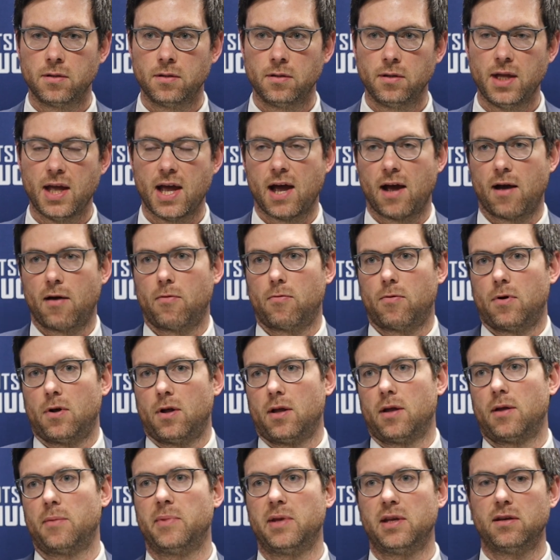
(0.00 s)
Yeah,
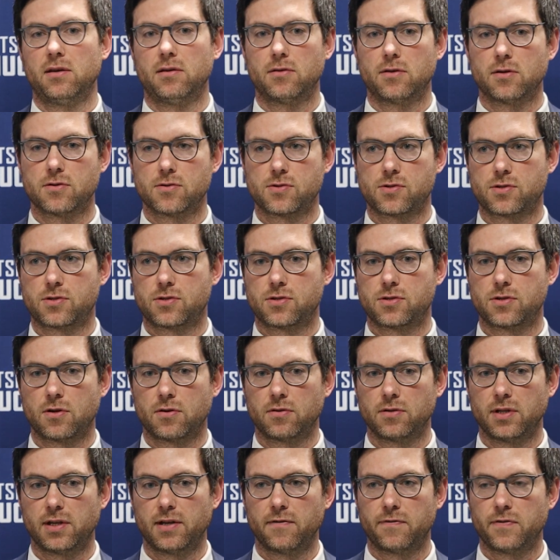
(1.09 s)
well, I mean, there's
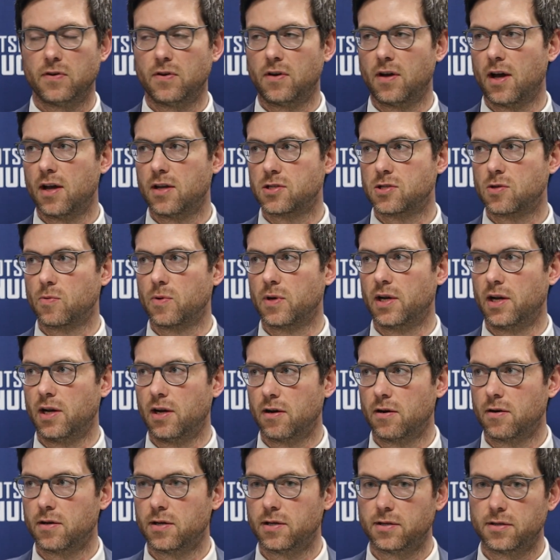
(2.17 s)
certainly a few guys who were
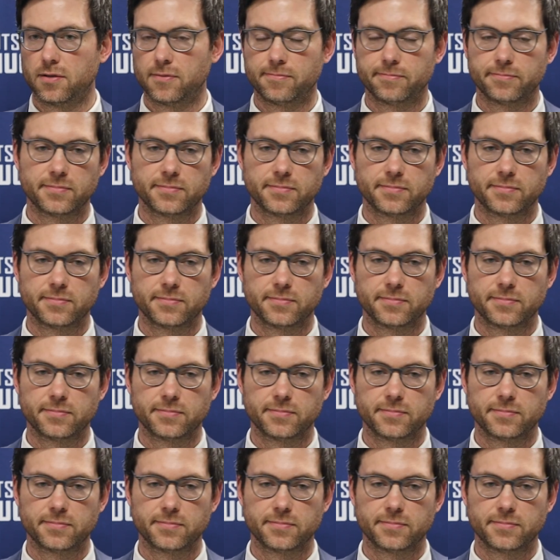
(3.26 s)
here, and